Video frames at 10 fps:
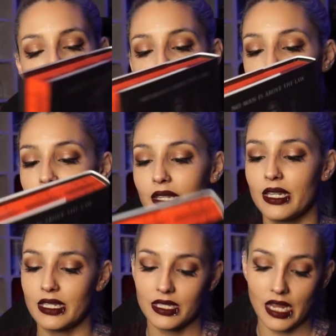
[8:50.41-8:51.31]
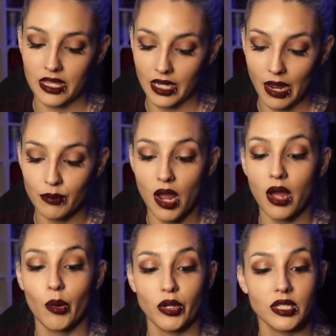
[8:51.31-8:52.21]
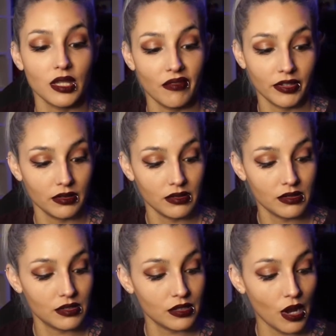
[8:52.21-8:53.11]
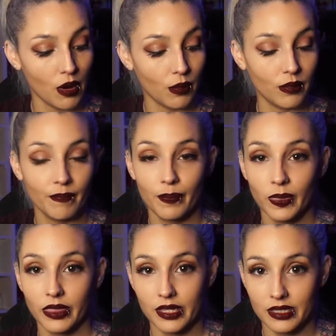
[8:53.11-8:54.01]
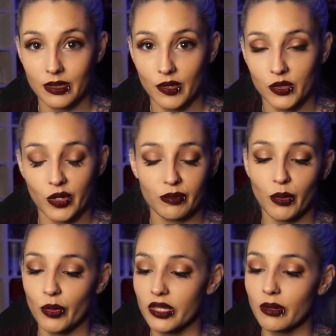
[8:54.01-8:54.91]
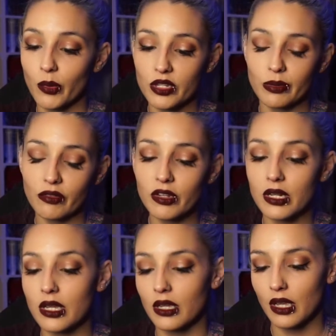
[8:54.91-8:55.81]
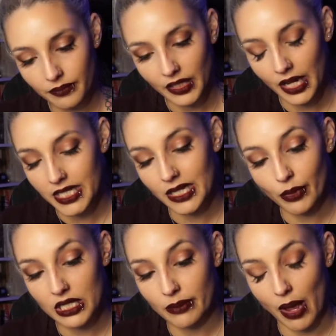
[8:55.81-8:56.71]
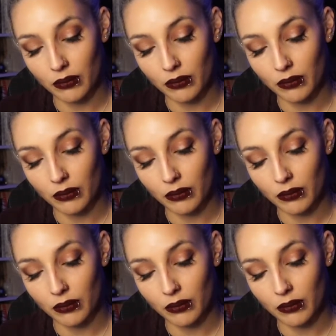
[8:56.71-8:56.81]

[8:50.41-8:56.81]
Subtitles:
But that doesn't say that I'm not going to love it. So this is also going to be one that I'm going to be reading. Let's see what it's about.